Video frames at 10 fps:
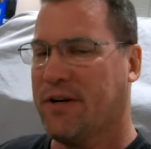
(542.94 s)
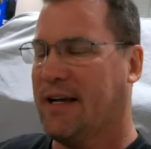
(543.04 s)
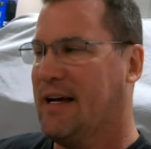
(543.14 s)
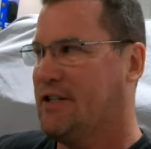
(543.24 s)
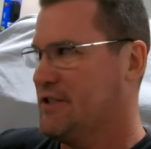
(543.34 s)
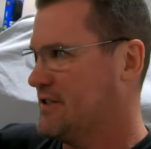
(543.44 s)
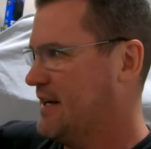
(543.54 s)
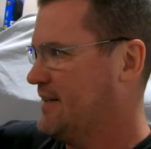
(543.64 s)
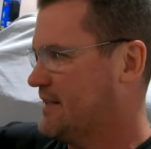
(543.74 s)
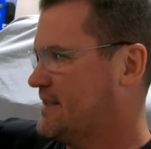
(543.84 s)
engages,
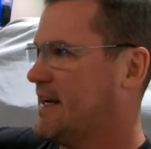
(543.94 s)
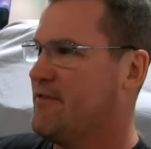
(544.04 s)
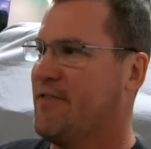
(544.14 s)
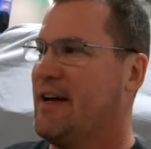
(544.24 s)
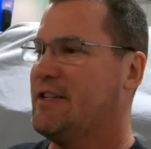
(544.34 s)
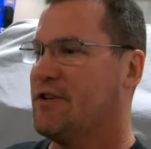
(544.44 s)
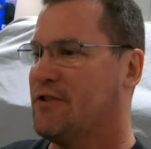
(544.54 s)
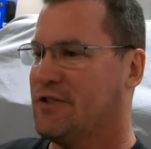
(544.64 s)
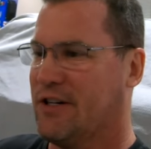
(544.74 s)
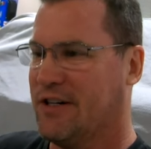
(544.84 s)
the second fan
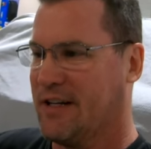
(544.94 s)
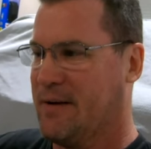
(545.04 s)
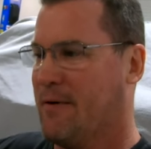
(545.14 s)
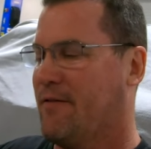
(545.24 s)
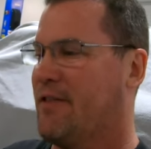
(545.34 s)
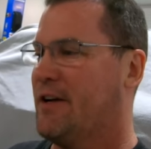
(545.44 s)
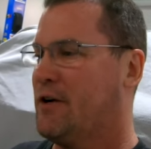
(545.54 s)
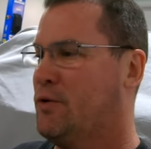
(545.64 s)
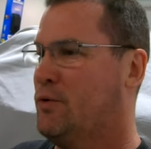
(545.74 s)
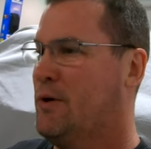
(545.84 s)
turns on to keep everything
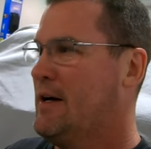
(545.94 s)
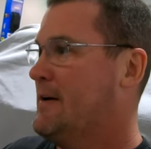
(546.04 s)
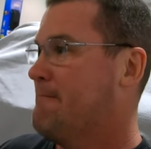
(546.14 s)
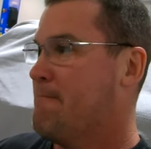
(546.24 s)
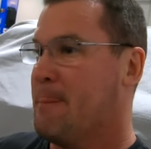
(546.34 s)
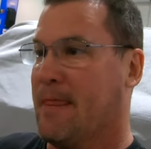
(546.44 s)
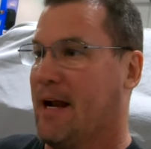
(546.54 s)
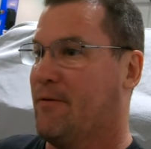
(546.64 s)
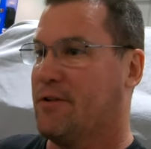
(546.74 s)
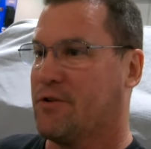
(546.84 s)
cool,
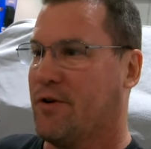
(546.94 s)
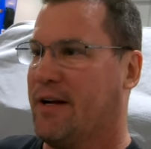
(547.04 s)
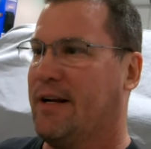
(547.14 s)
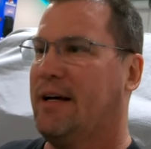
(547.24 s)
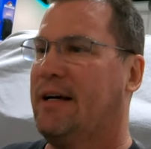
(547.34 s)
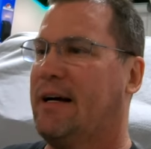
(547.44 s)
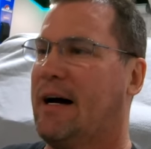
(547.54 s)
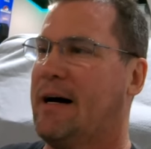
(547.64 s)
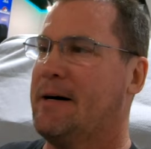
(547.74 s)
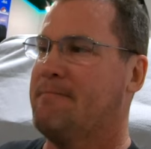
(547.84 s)
and it runs great.
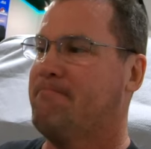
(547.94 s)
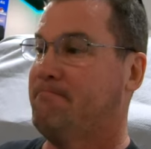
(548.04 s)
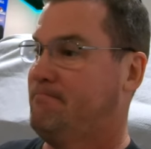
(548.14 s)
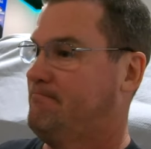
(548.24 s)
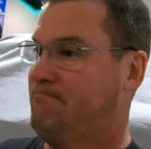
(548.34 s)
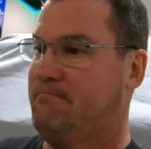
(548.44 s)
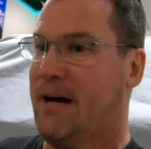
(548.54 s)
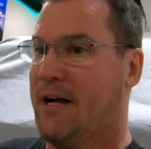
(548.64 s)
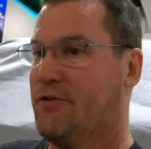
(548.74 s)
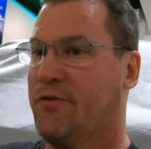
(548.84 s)
Um,
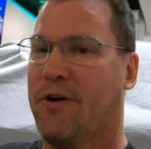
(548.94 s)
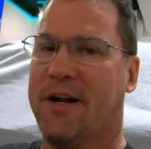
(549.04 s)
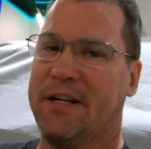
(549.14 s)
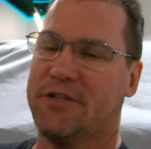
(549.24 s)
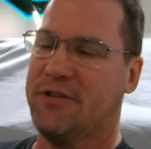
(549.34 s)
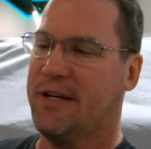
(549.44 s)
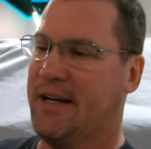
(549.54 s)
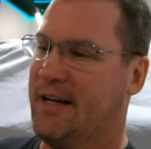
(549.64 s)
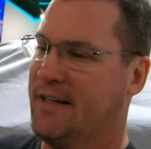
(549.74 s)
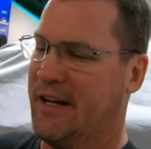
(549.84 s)
I drove around
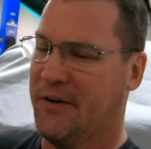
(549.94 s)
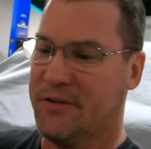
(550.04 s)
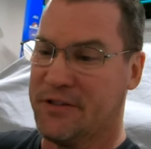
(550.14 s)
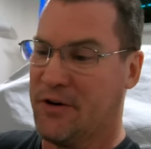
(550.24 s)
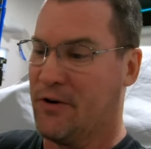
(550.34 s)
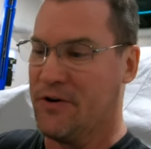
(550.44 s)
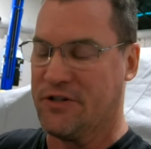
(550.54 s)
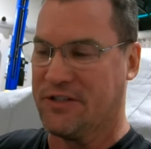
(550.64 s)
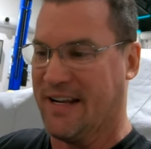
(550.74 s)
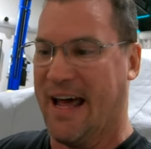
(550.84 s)
yesterday. Not only is the car
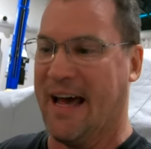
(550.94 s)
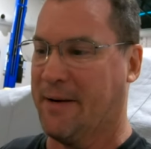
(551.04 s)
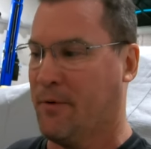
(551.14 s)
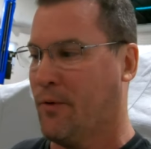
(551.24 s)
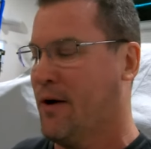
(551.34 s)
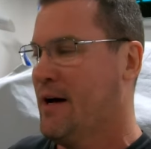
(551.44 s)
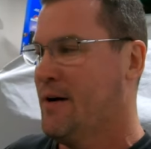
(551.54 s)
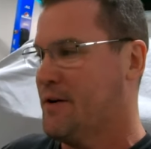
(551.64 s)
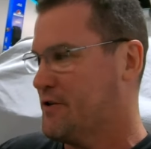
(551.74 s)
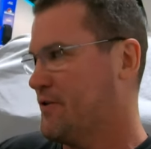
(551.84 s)
just an animal,
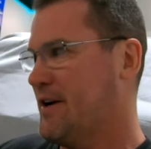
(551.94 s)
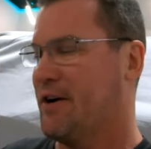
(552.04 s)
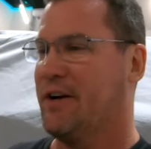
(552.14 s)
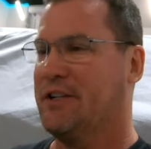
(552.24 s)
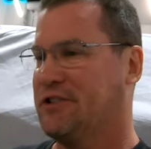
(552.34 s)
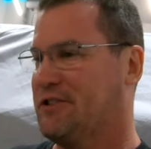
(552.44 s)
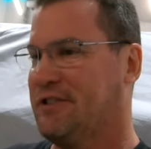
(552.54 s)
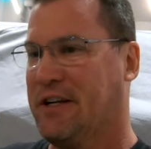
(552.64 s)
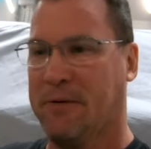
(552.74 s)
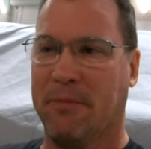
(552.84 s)
you turn on the air conditioning,
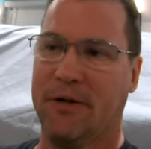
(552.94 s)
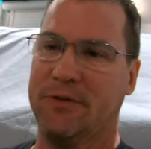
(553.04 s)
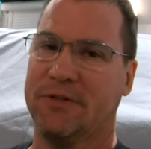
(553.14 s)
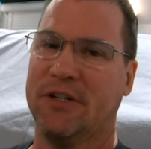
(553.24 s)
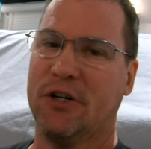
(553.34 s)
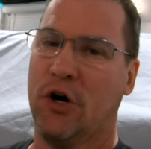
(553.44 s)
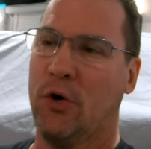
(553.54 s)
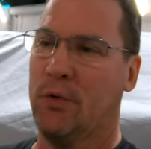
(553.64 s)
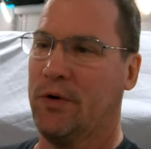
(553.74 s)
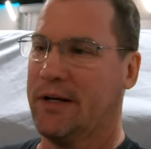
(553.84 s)
it blows
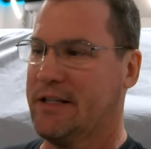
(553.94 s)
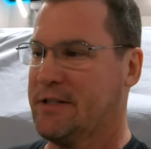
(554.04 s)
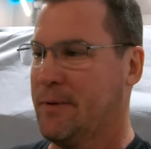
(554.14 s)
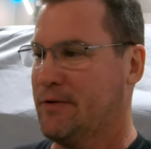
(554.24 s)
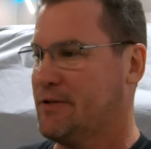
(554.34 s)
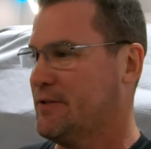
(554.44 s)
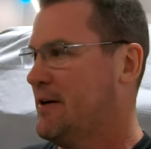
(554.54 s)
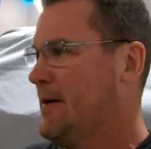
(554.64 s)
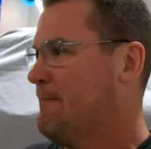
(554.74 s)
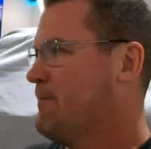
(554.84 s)
cold like it's supposed to.
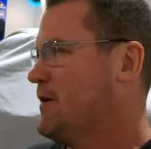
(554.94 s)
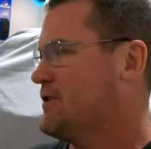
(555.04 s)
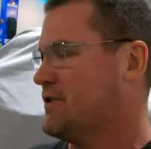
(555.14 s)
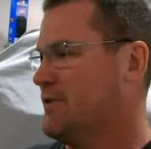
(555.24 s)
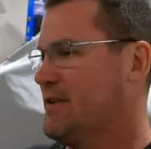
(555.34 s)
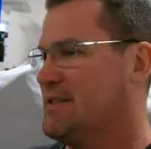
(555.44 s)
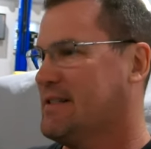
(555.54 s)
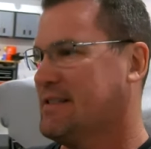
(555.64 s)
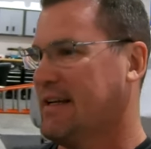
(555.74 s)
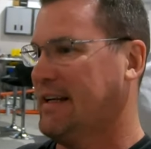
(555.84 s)
So this
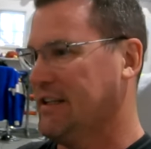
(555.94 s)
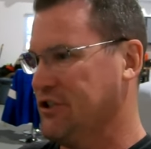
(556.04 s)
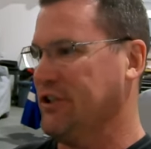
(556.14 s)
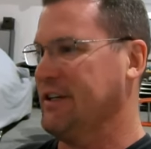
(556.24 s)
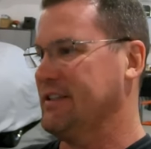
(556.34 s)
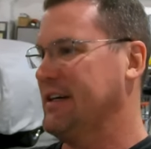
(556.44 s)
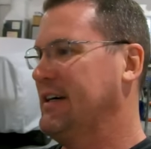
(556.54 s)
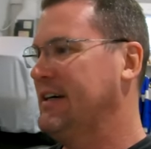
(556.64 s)
is a legit